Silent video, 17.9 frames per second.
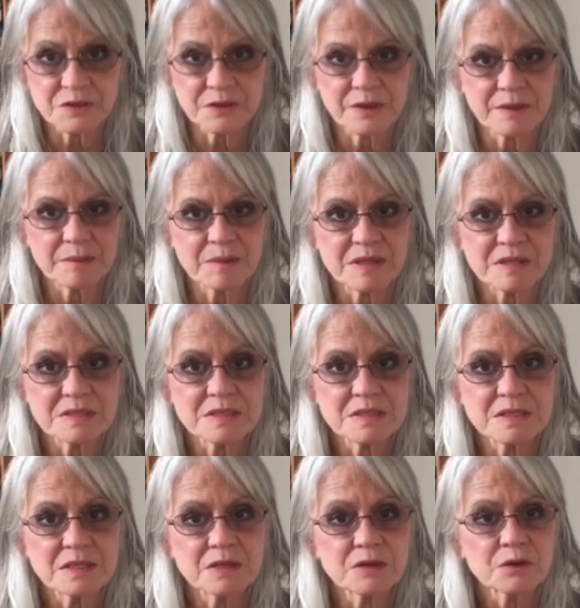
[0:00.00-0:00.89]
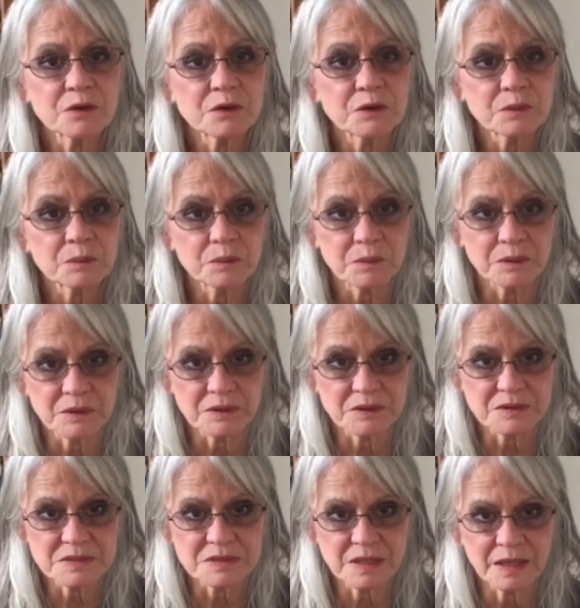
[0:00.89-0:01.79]
so they may see your good
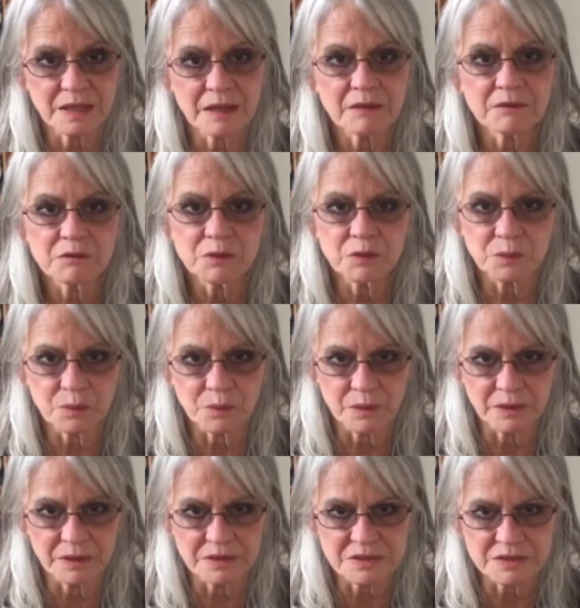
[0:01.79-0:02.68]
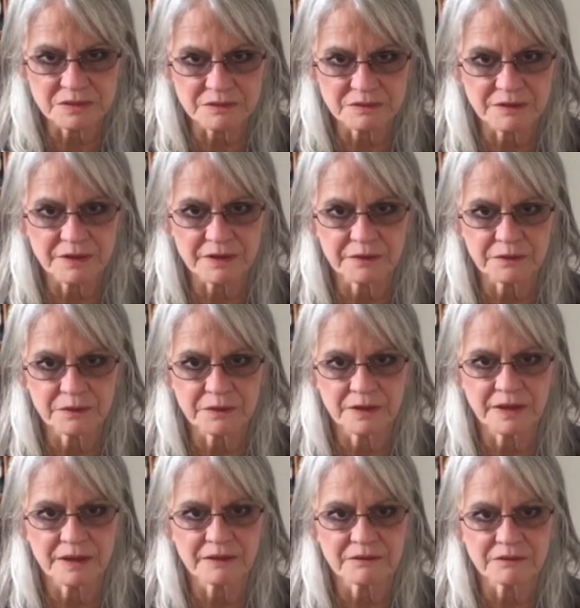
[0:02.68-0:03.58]
works and give glory to the Father
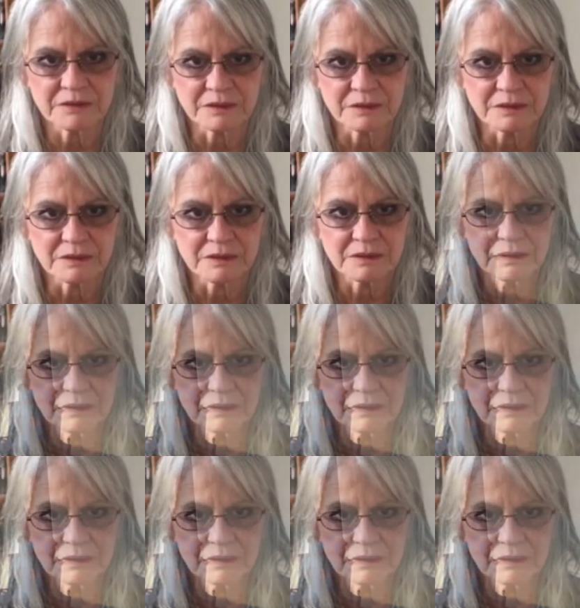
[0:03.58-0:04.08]
in heaven."